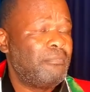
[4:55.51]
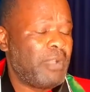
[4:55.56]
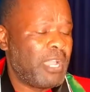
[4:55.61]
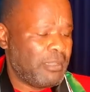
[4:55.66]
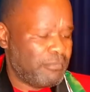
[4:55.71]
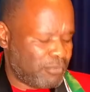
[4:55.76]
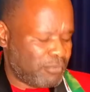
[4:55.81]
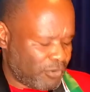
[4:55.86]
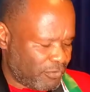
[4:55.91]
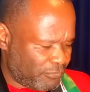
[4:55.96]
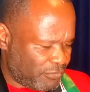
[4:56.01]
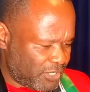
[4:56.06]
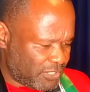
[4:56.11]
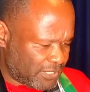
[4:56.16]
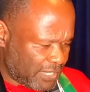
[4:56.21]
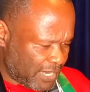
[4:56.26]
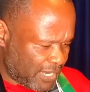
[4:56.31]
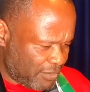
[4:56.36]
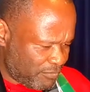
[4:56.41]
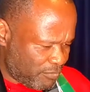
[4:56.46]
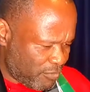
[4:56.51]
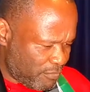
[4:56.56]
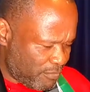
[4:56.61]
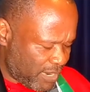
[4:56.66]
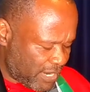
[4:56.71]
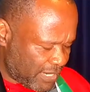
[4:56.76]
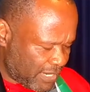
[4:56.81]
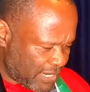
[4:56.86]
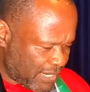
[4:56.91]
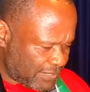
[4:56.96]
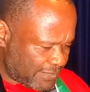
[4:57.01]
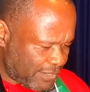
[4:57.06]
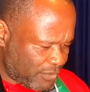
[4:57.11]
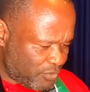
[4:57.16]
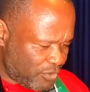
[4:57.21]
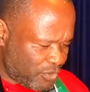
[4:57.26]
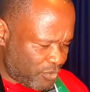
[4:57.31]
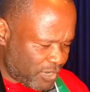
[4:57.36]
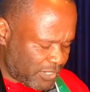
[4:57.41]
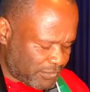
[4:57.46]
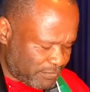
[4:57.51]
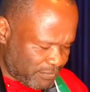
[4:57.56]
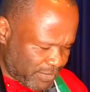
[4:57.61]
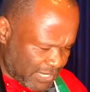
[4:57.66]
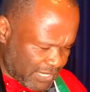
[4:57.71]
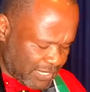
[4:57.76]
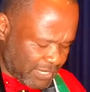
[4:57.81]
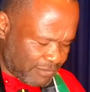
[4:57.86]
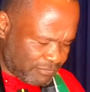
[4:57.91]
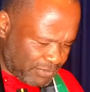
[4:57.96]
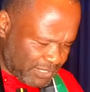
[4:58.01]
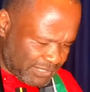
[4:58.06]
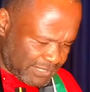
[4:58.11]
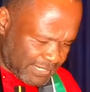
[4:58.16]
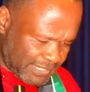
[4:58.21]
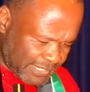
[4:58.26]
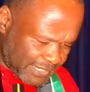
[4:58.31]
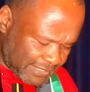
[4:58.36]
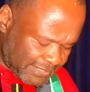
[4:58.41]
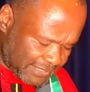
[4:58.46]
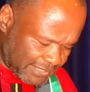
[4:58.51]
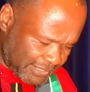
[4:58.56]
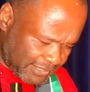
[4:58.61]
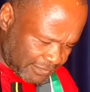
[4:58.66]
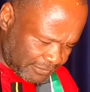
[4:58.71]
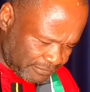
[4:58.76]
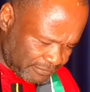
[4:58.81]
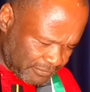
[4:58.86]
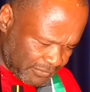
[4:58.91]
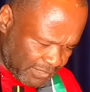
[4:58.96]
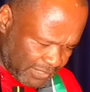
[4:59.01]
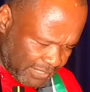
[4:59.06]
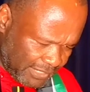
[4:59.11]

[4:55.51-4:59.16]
by Professor Ipo Mandaza when he was making a presentation